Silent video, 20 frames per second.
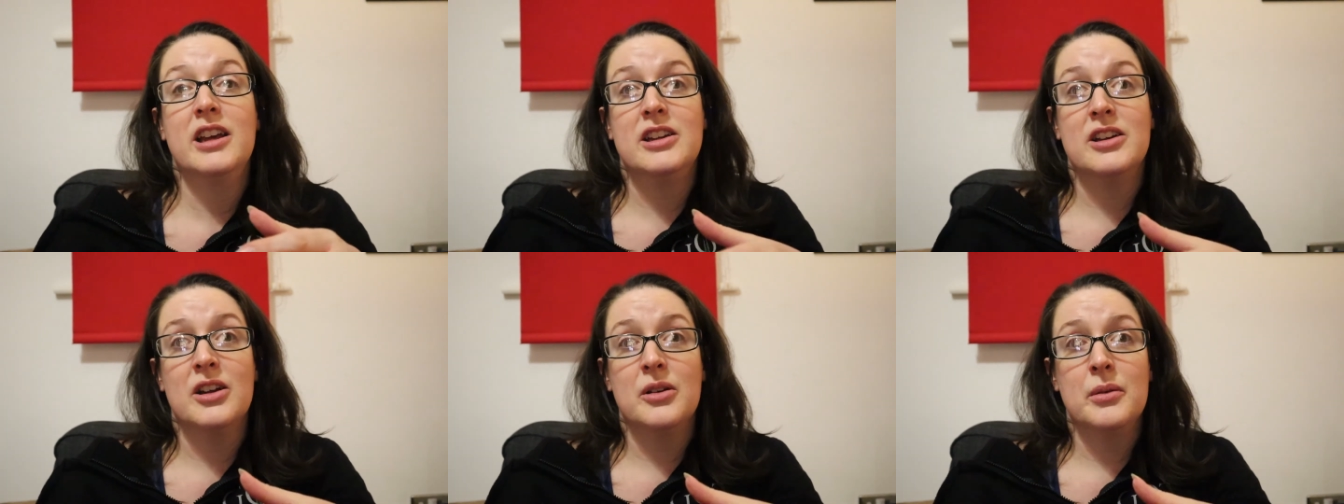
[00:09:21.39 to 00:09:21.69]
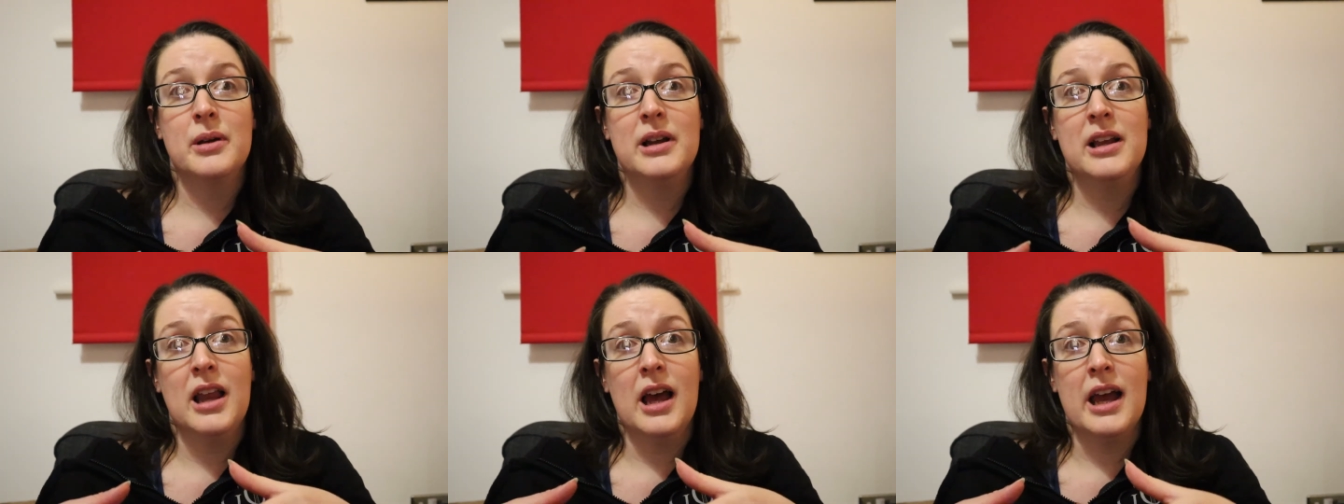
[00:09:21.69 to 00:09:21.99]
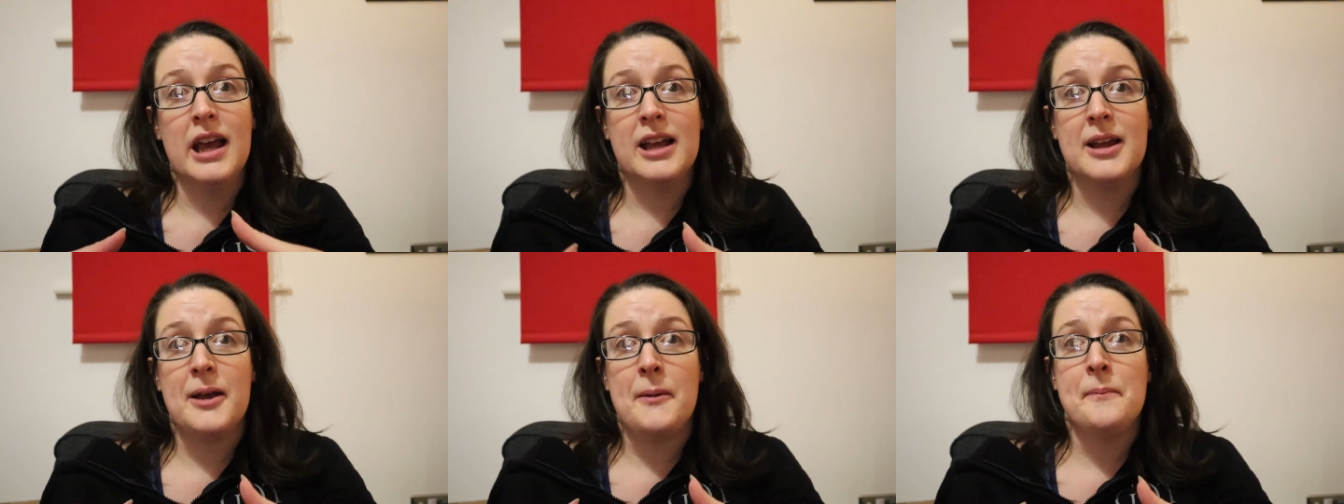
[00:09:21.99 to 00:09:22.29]
You know, where
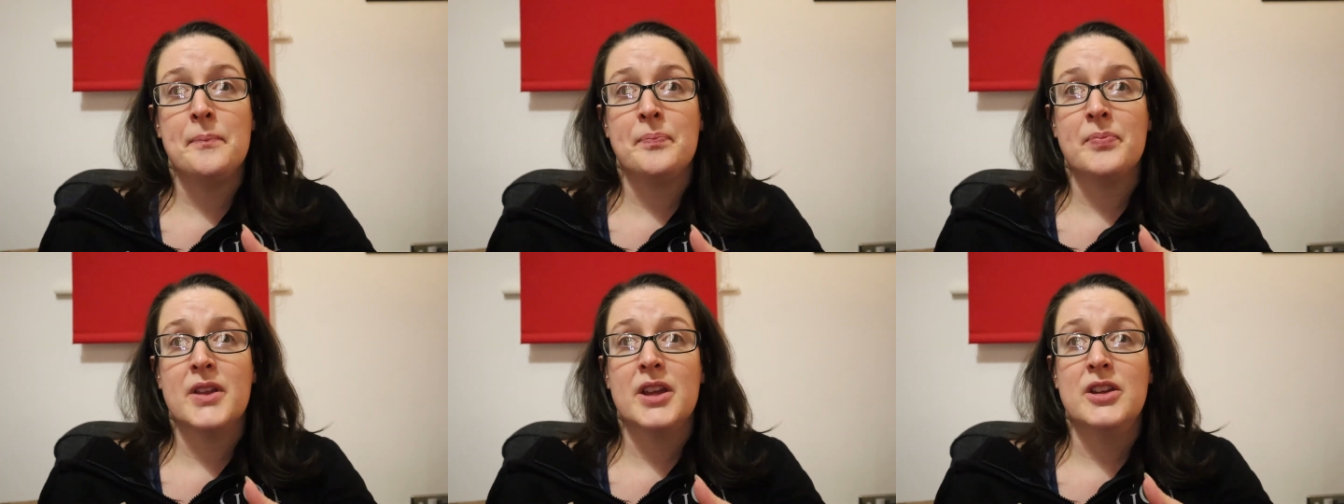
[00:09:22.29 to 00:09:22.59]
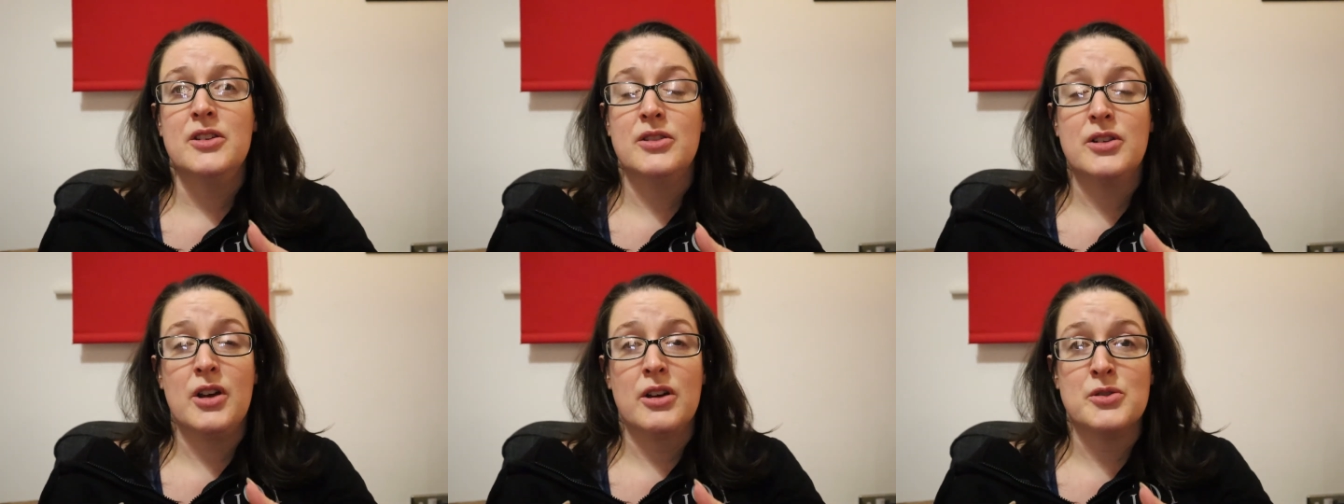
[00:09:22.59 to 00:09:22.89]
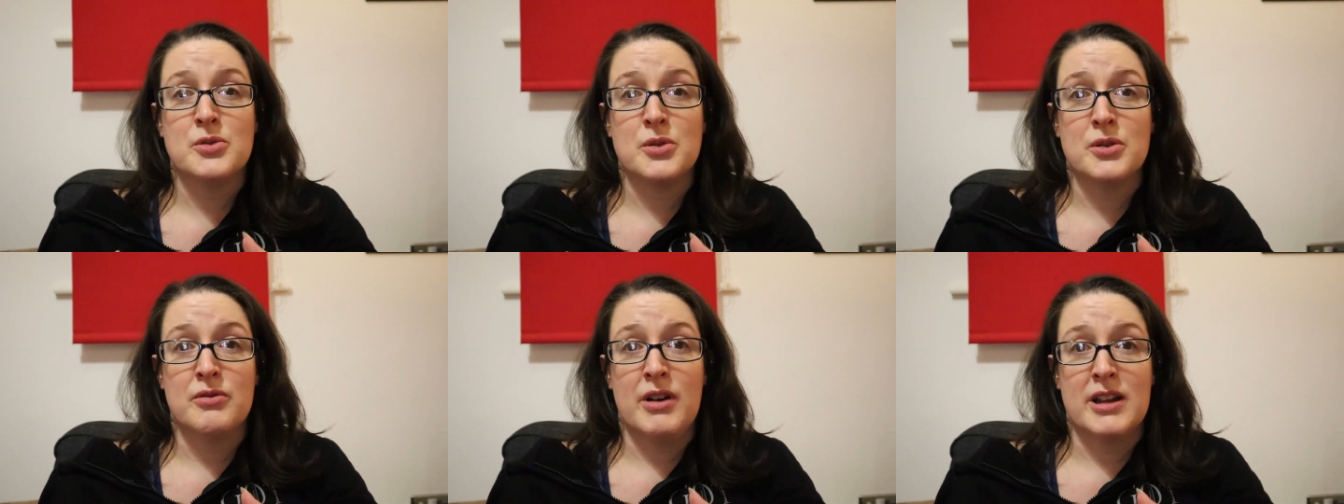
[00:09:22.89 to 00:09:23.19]
like you'd go
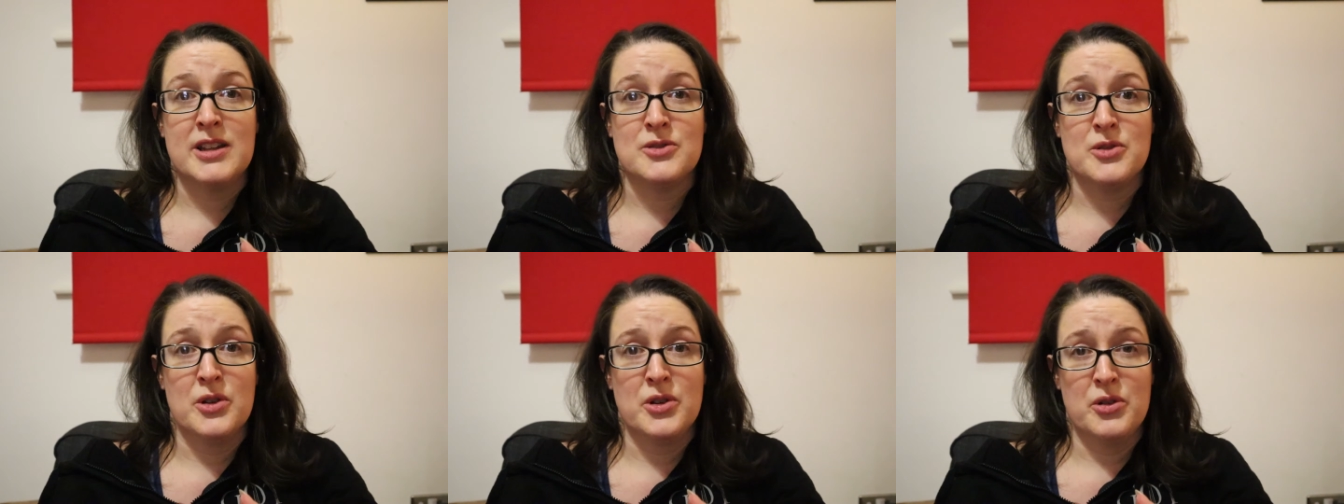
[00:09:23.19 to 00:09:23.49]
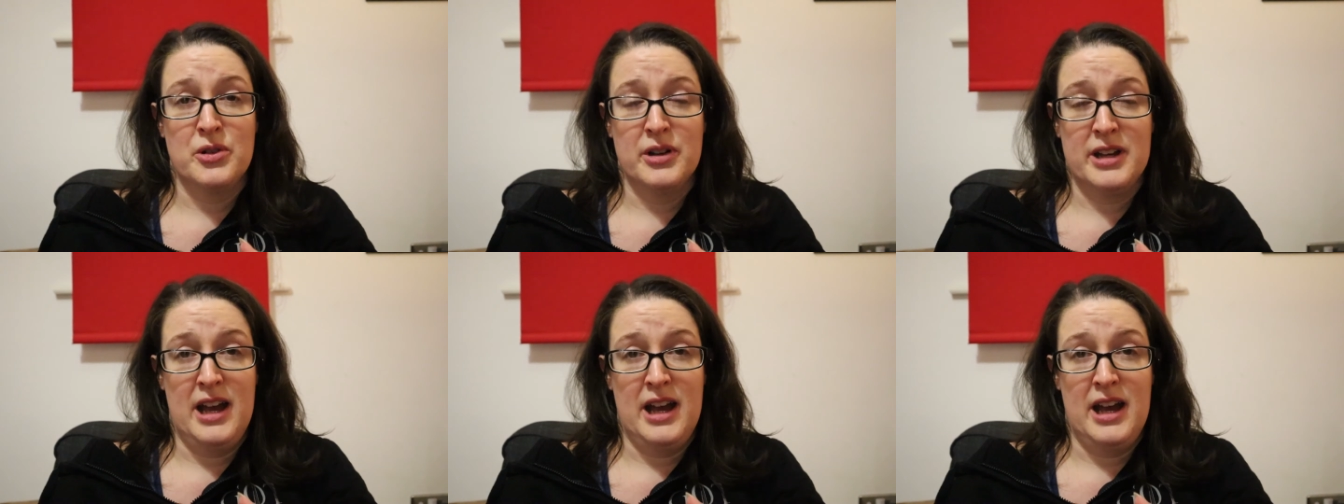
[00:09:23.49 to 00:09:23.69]
to a restaurant or